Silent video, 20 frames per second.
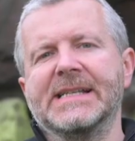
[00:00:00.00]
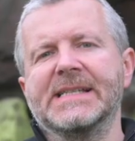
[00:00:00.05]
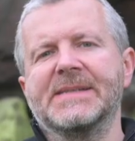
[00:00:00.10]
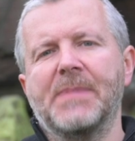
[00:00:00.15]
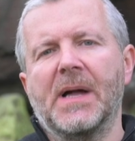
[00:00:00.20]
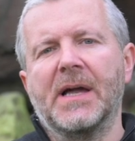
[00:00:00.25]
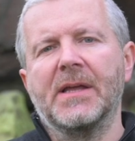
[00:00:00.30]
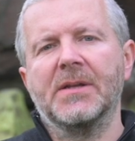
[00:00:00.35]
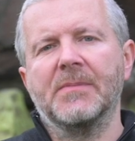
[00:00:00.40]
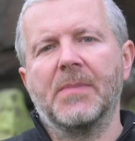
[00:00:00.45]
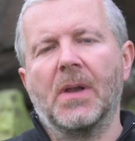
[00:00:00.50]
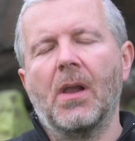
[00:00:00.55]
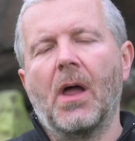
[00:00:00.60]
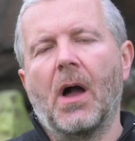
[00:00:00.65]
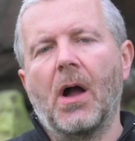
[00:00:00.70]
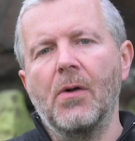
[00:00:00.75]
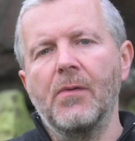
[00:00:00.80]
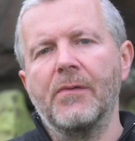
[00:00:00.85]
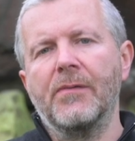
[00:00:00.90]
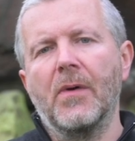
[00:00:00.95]
expandable
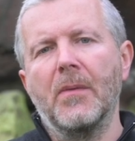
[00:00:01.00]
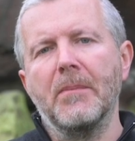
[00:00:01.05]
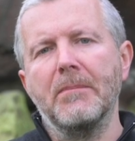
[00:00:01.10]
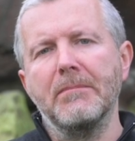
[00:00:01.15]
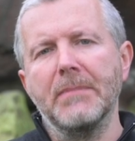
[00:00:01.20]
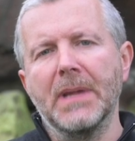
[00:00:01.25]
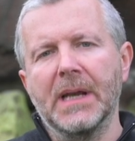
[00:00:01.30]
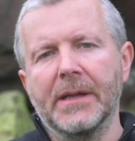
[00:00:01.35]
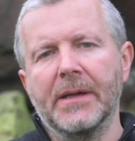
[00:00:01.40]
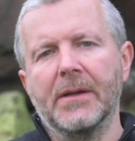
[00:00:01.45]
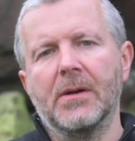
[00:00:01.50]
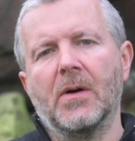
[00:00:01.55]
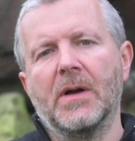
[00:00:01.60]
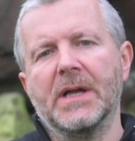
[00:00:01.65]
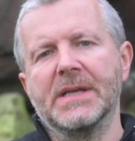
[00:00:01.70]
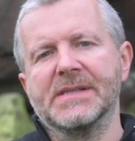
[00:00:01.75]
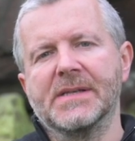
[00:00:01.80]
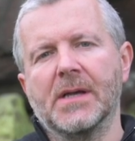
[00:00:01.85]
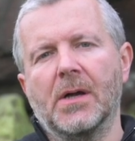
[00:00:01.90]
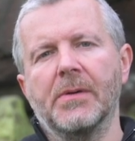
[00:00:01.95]
over a million
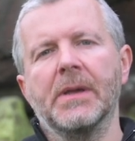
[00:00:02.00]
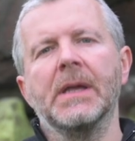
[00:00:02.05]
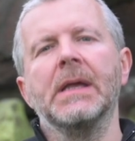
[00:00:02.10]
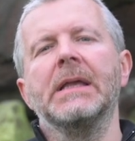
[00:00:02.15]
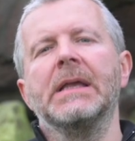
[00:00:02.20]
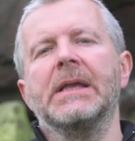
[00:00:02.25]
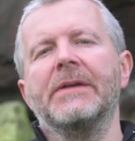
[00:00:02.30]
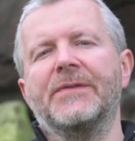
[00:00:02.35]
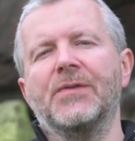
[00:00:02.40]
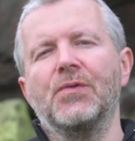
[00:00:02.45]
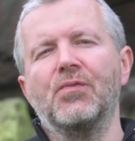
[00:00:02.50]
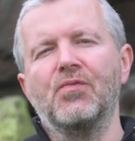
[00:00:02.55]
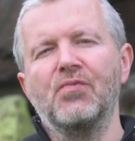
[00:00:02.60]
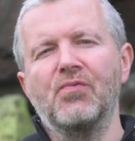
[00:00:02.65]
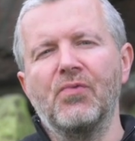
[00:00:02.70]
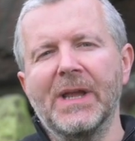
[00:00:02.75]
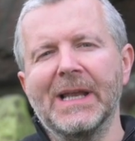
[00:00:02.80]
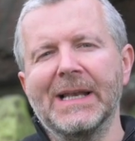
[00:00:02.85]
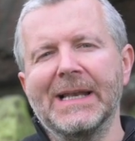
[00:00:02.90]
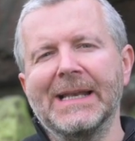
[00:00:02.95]
ISO if you
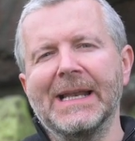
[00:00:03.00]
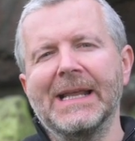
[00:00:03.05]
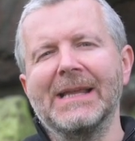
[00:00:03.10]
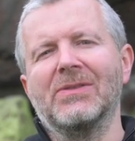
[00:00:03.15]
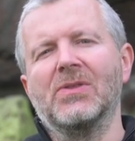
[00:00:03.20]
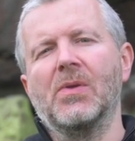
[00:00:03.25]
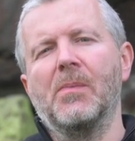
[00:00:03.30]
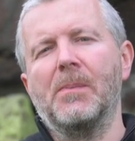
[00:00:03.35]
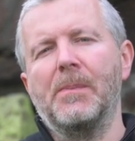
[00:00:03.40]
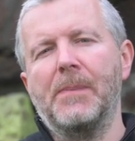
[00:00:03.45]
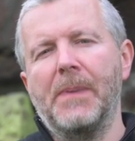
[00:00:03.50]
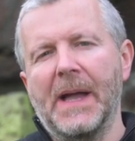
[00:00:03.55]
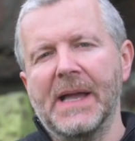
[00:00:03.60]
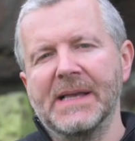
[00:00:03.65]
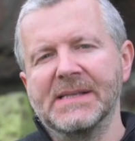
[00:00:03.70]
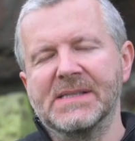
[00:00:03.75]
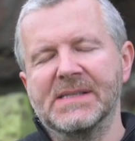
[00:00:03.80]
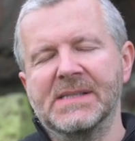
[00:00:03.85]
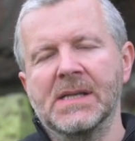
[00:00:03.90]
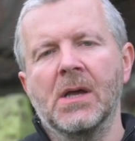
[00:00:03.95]
really need the
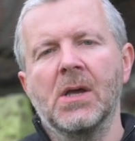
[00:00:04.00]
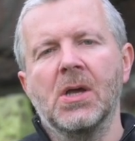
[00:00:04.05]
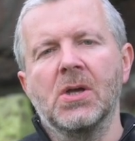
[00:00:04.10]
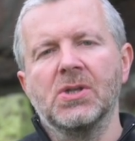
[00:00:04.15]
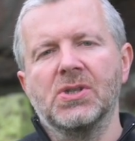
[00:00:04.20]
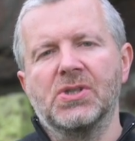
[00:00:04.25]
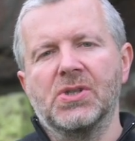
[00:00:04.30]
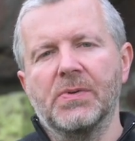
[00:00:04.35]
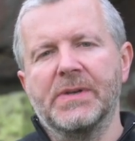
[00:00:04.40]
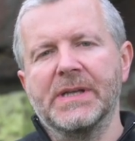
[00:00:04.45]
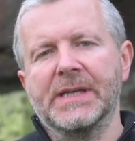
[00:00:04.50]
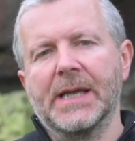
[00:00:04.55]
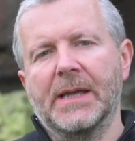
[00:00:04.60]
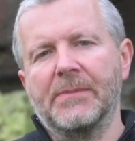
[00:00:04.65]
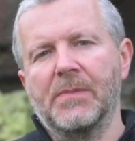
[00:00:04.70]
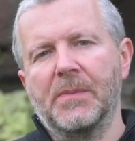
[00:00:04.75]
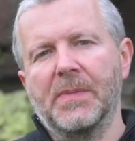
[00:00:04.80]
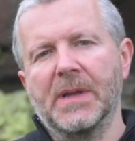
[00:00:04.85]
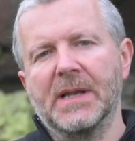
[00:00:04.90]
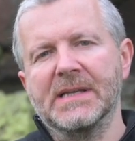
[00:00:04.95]
best shooting
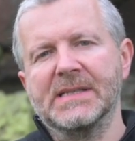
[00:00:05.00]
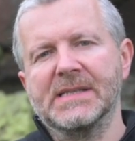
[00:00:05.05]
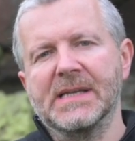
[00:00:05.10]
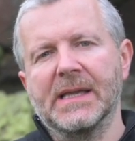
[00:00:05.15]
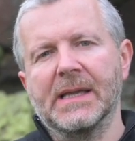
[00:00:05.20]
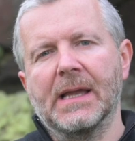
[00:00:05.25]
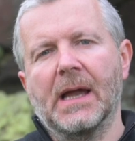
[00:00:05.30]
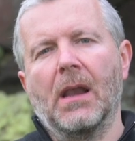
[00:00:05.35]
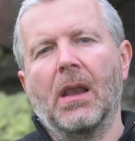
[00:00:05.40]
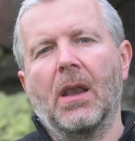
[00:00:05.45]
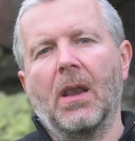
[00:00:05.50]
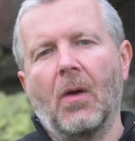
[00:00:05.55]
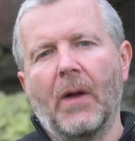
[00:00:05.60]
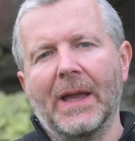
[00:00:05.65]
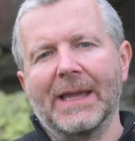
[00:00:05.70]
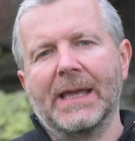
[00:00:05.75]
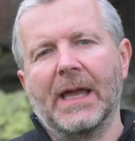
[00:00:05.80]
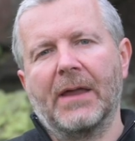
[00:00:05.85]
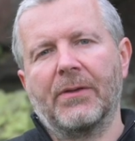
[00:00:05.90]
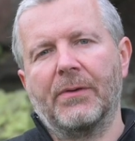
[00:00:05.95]
capability and
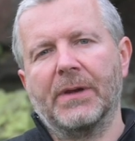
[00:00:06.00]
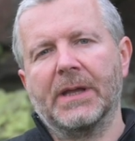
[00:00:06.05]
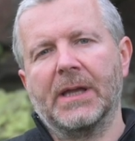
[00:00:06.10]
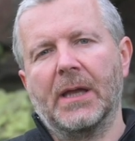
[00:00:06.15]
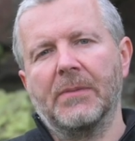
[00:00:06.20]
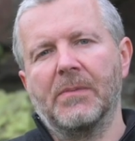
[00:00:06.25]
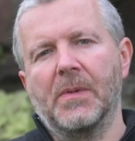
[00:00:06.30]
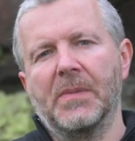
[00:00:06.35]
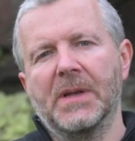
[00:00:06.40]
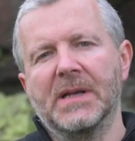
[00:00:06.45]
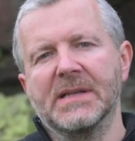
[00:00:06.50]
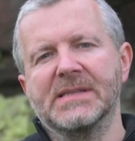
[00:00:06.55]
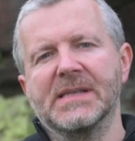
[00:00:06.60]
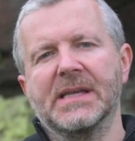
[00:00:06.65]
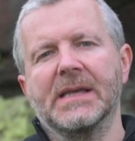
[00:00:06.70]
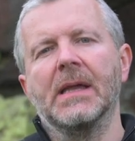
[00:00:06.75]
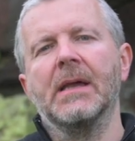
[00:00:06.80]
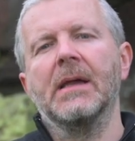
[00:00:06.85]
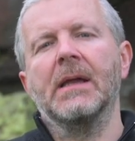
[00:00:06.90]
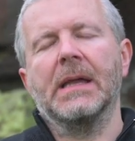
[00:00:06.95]
light gathering
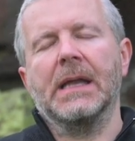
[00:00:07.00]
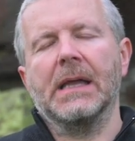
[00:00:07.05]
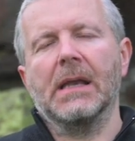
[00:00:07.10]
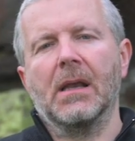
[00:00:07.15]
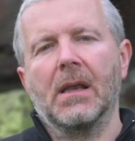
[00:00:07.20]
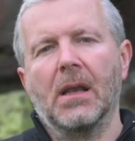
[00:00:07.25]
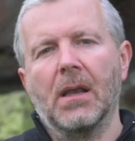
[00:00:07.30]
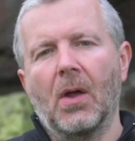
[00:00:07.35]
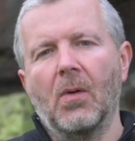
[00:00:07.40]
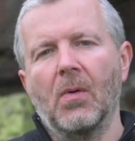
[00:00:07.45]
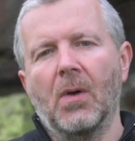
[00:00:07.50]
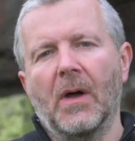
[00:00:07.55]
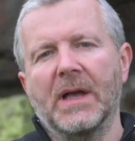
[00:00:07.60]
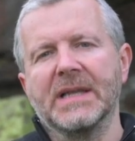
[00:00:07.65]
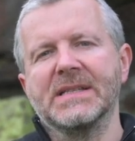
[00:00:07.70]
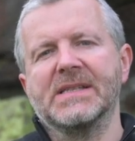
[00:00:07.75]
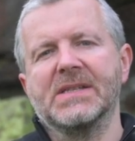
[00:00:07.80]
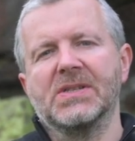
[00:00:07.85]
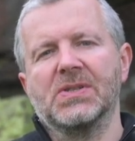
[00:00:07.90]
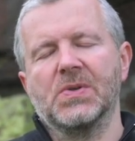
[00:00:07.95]
capability in low
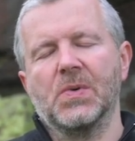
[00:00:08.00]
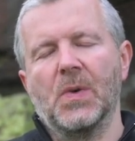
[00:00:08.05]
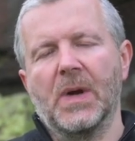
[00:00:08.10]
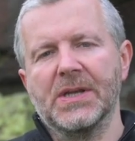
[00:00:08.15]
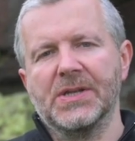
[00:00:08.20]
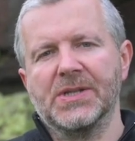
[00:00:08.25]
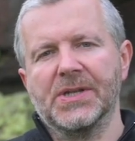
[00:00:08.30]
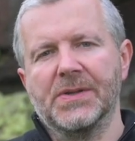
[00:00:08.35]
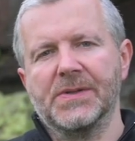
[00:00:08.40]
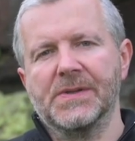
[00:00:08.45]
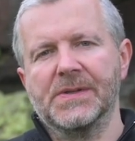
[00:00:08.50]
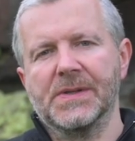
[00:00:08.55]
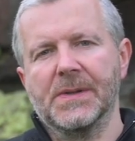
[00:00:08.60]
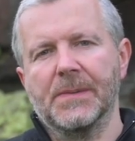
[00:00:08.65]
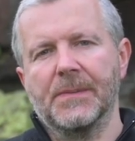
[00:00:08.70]
light situations.